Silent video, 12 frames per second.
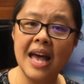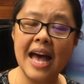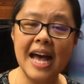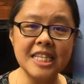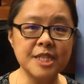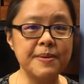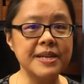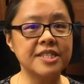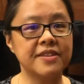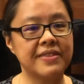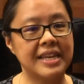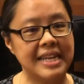Aspects
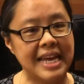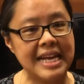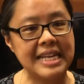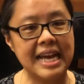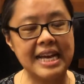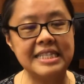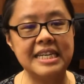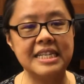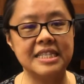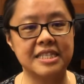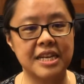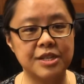of the late 18th
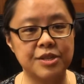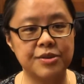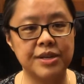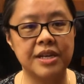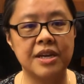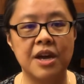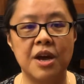century